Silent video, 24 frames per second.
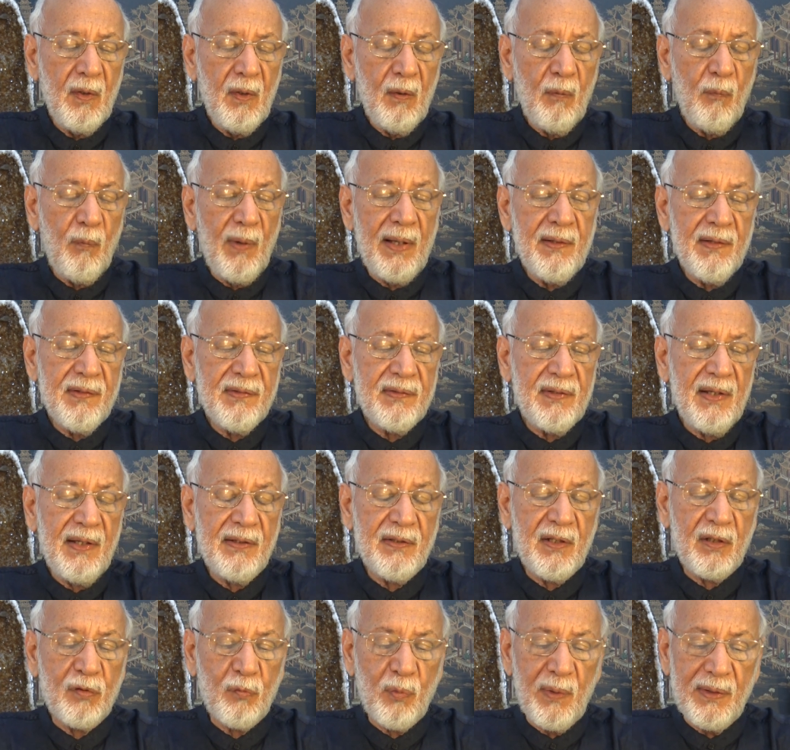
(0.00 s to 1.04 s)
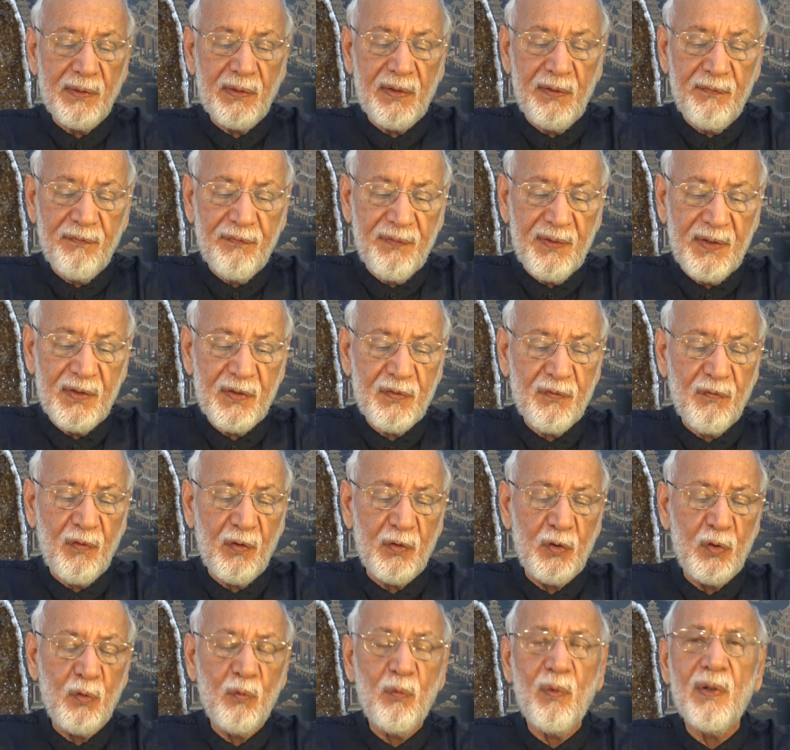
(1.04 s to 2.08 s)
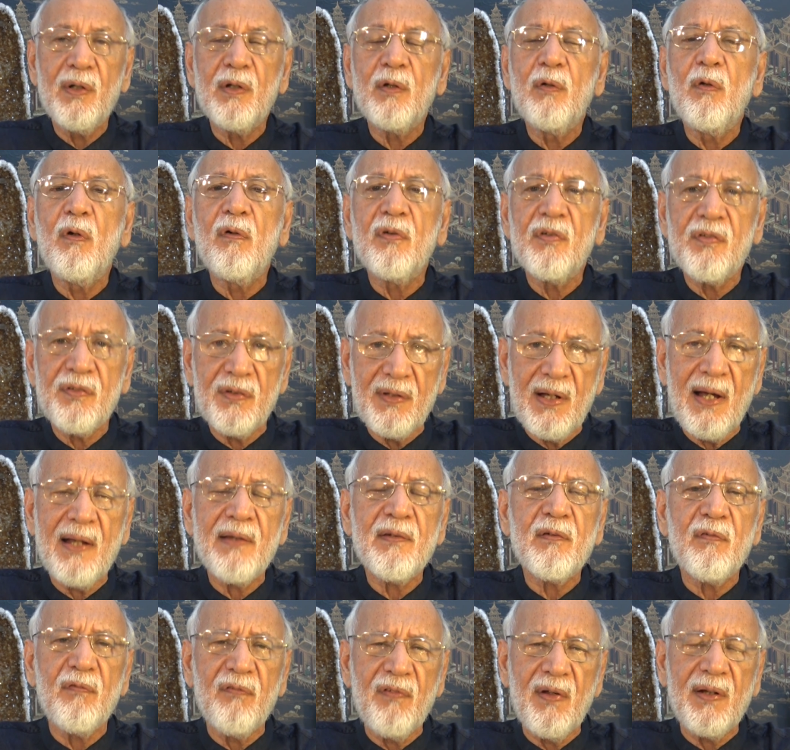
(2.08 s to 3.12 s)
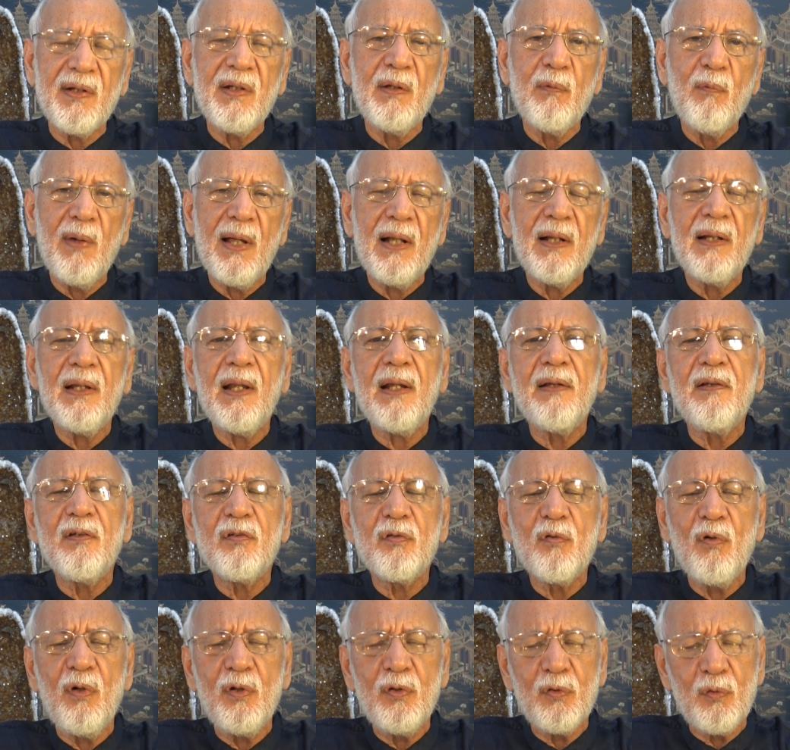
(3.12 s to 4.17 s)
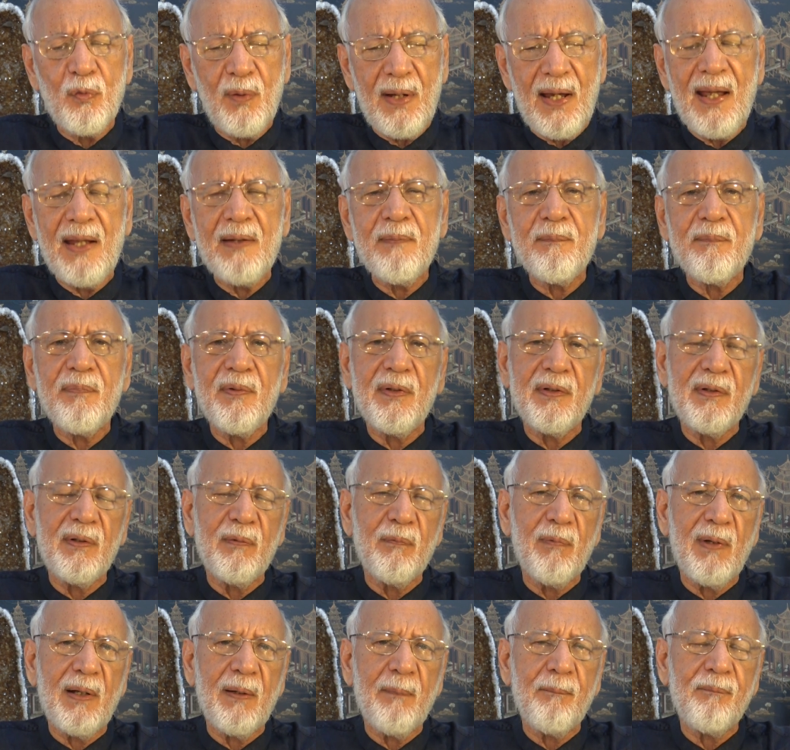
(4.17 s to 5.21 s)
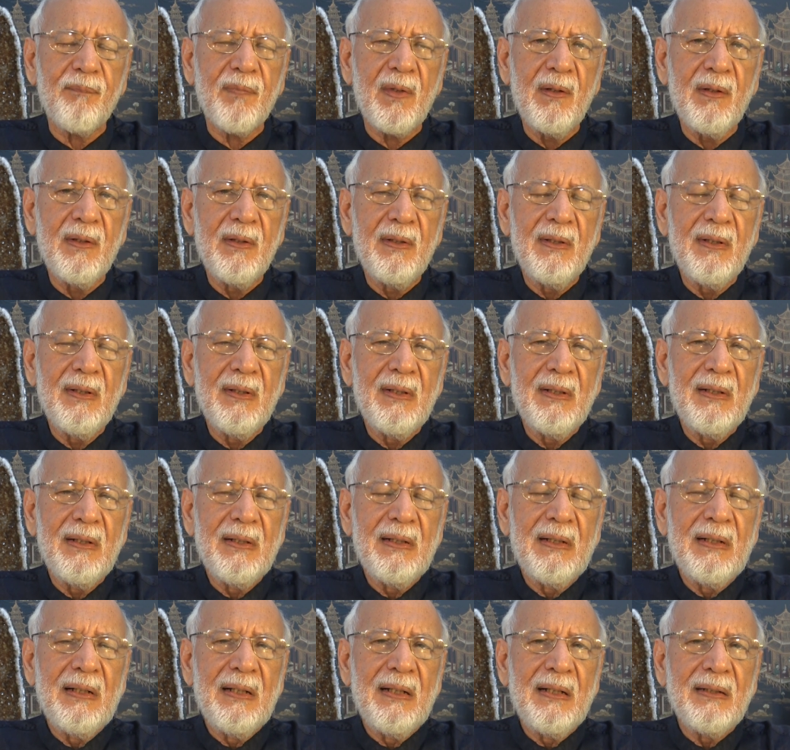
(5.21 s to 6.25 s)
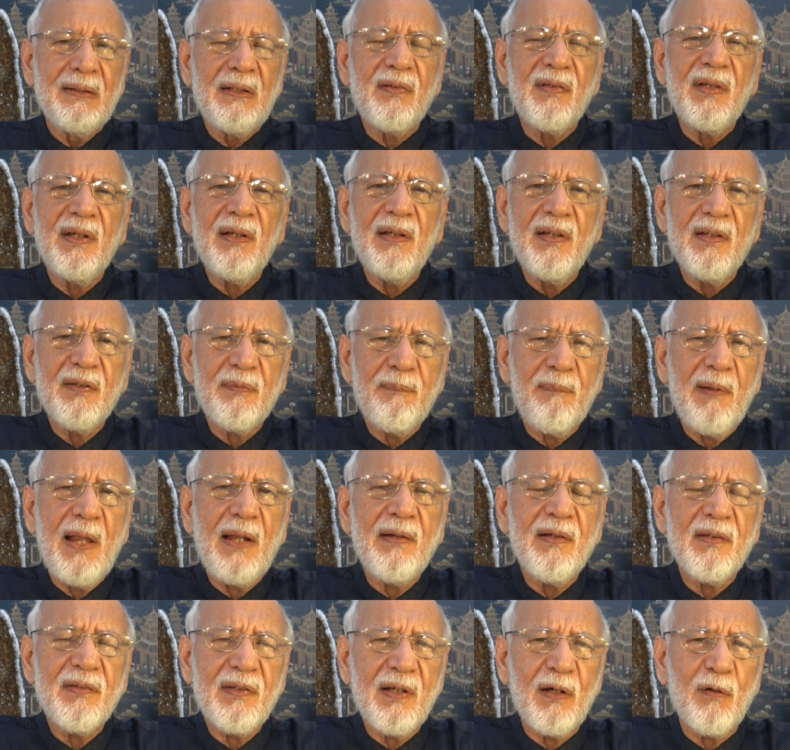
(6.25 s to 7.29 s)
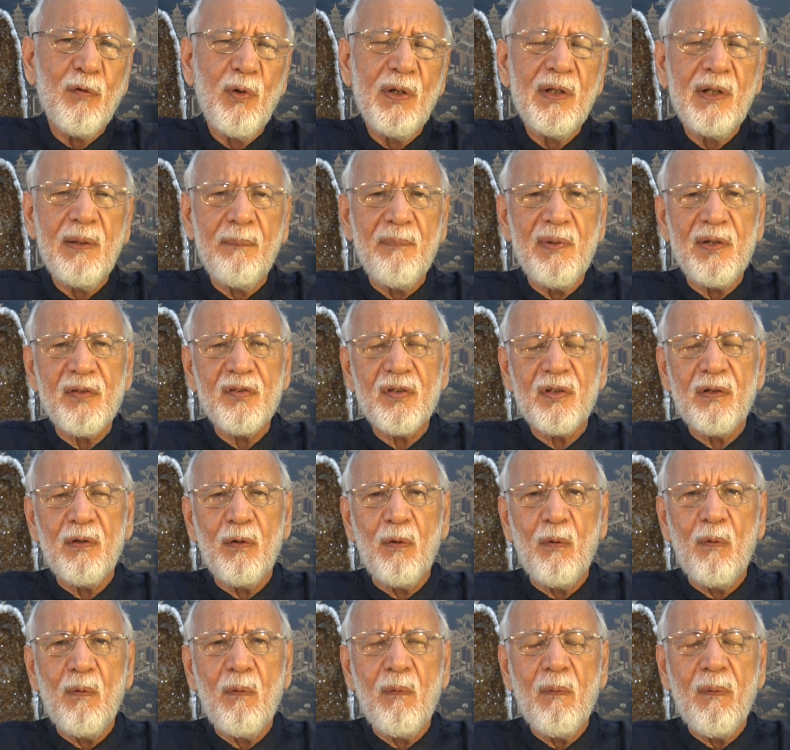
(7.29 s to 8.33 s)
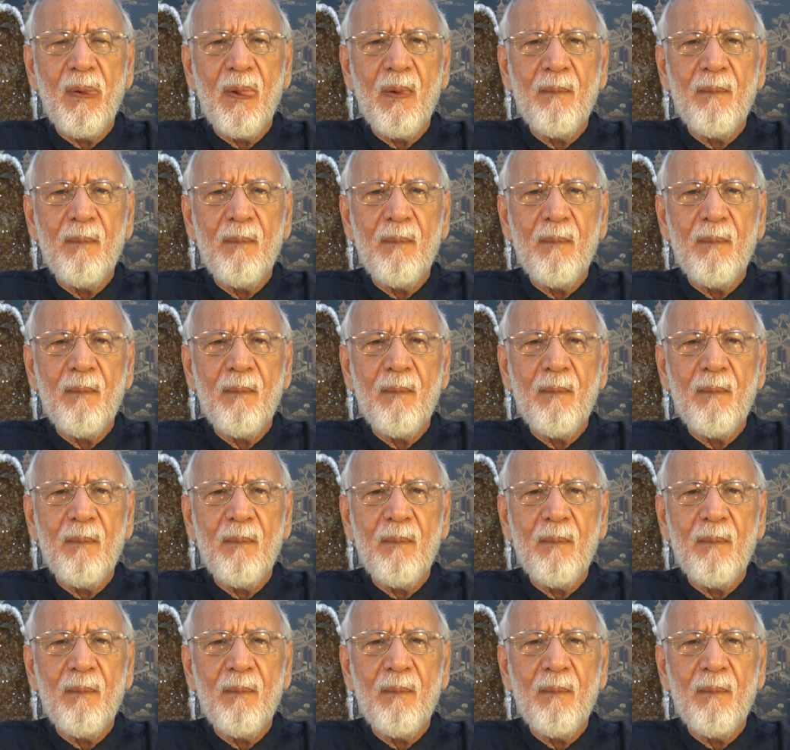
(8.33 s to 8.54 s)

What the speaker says: Wednesday, the 21st for you, Virgo, starts very well and is going to end pretty well. The thing is, planets are going a bit slow.